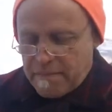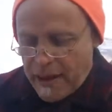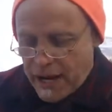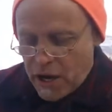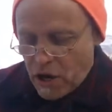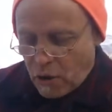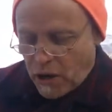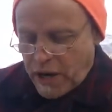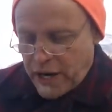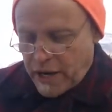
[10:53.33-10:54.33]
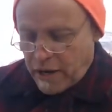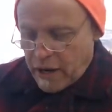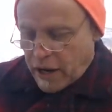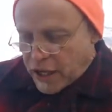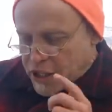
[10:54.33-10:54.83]
Many who were here
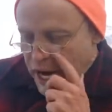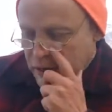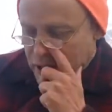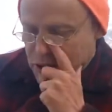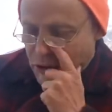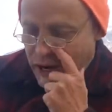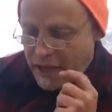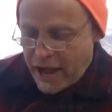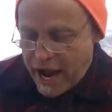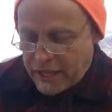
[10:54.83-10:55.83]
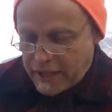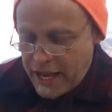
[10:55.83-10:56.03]
on January 28th